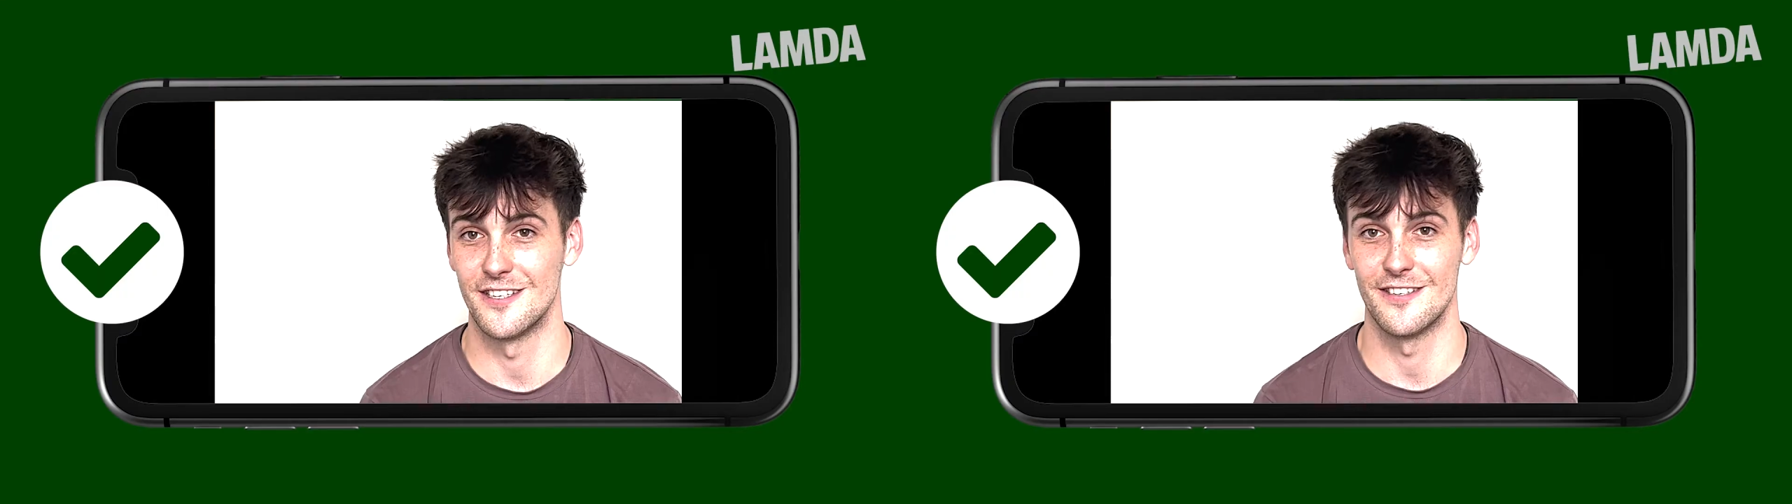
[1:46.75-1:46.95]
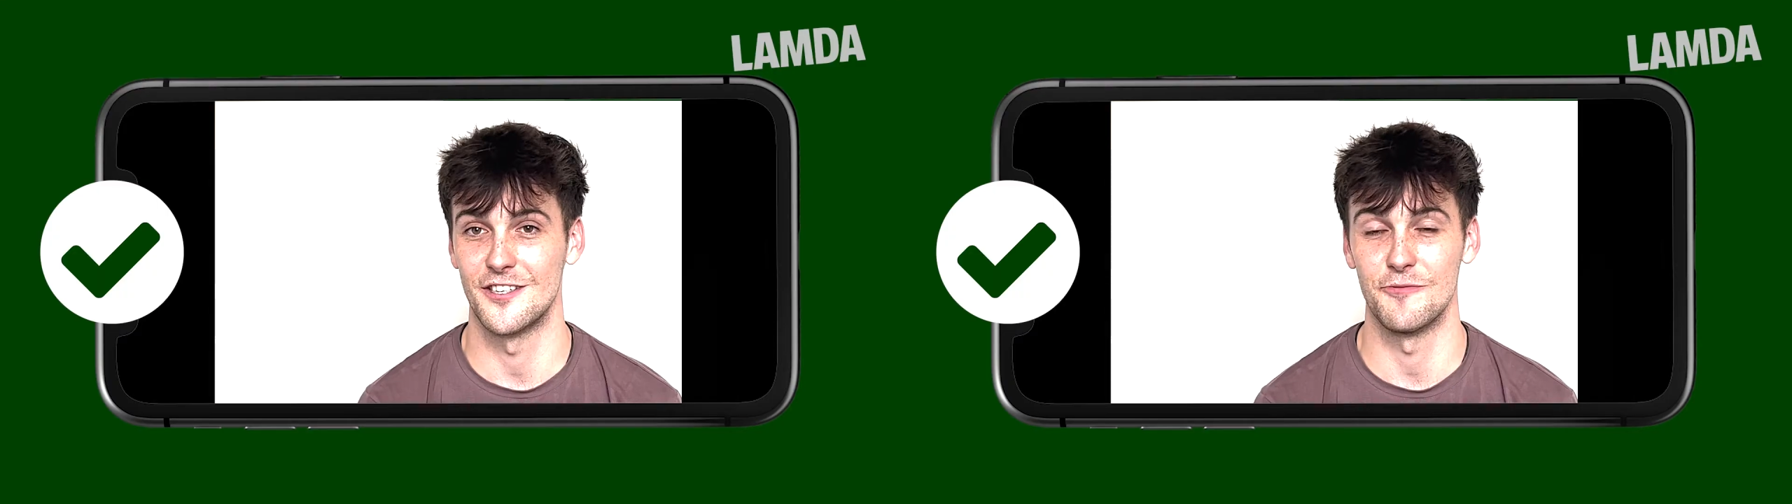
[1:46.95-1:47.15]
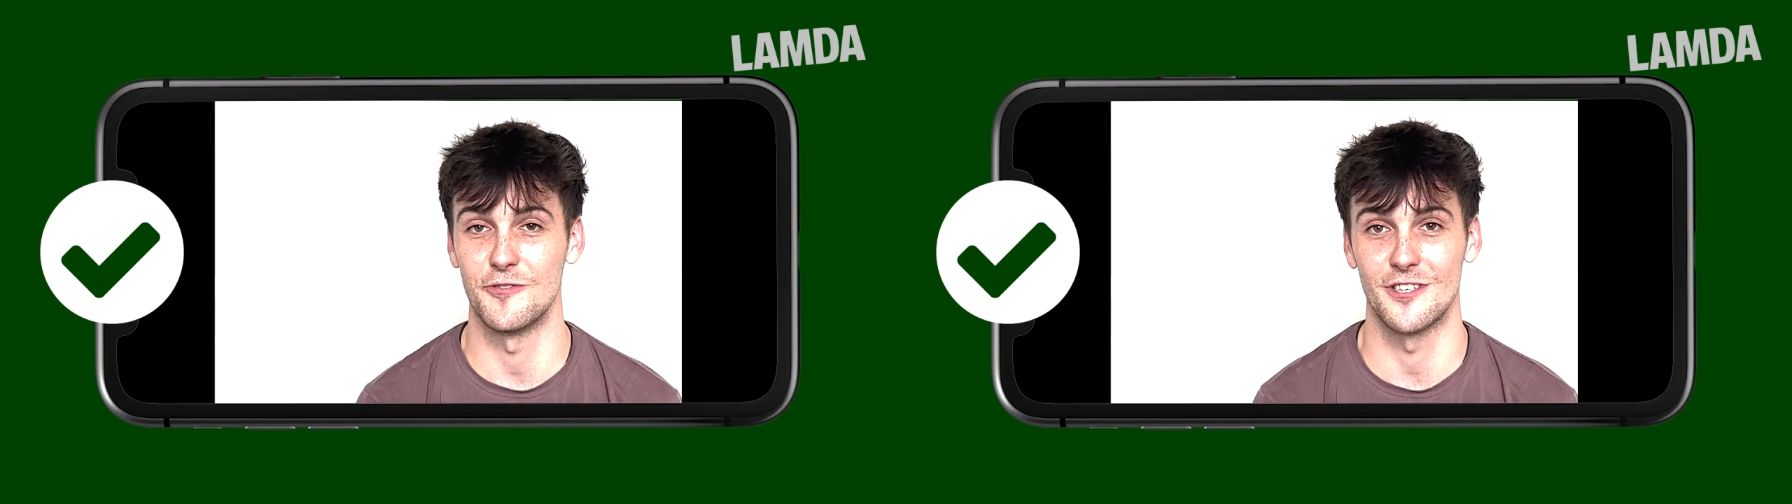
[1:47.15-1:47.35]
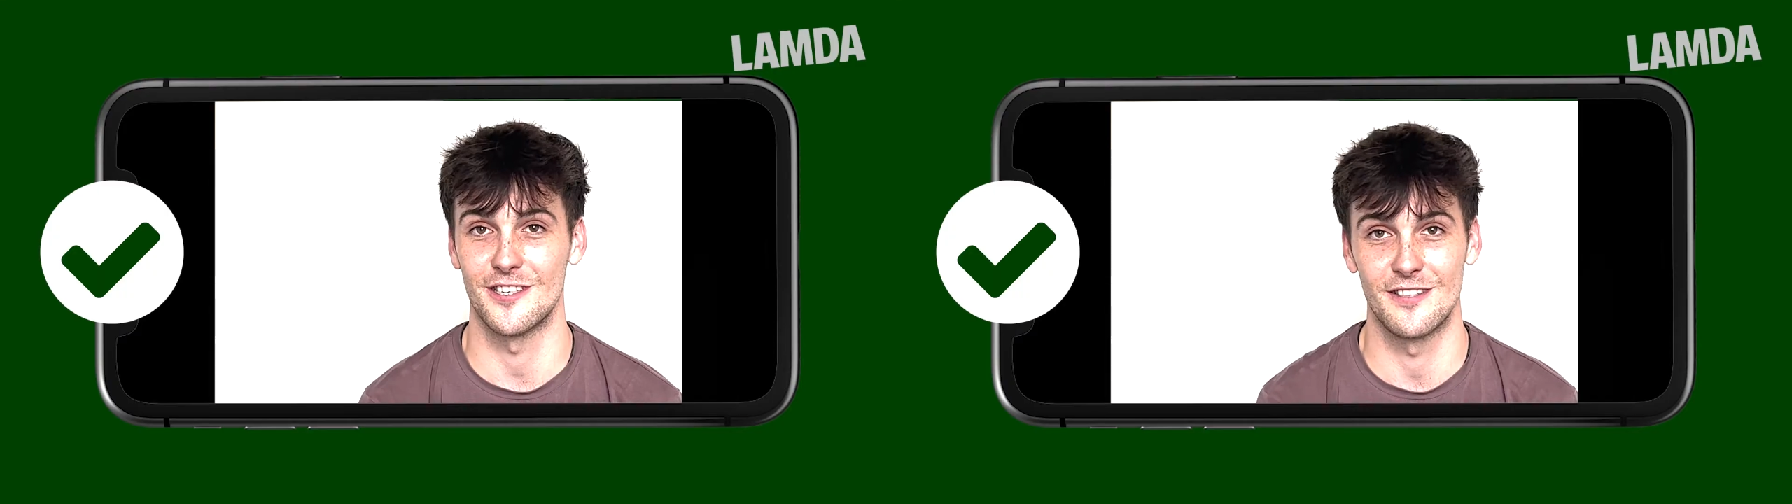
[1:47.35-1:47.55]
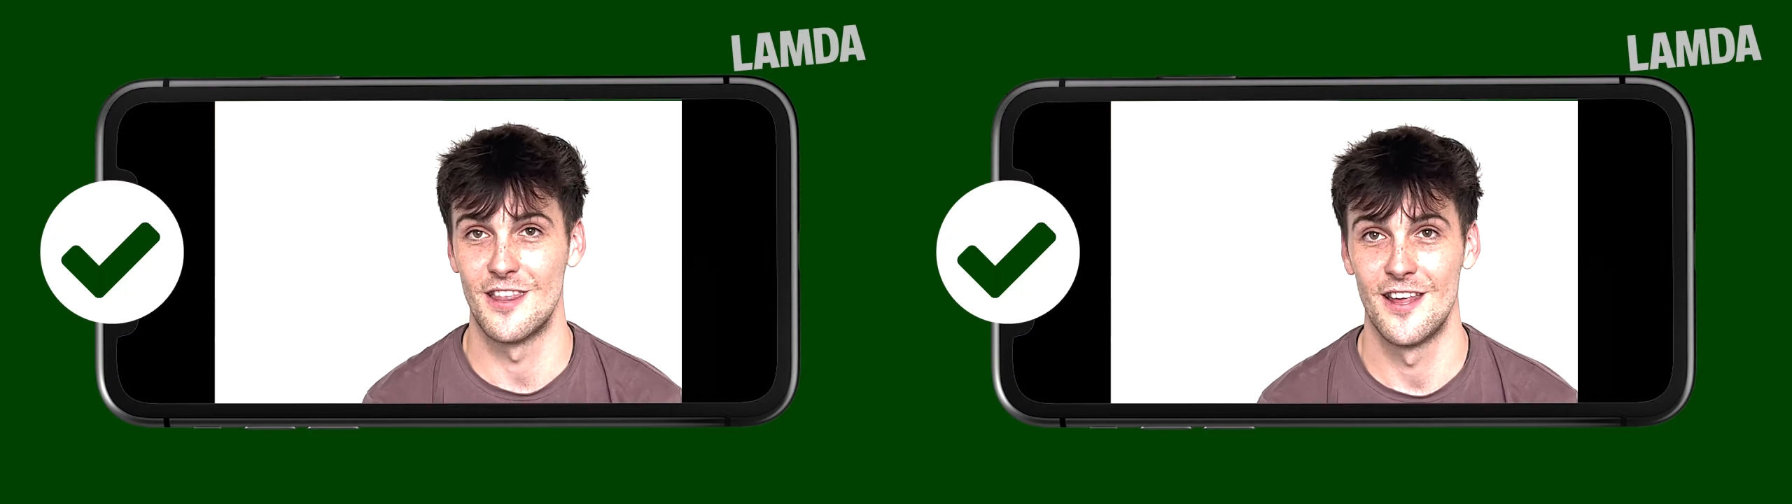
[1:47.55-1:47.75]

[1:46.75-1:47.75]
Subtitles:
She was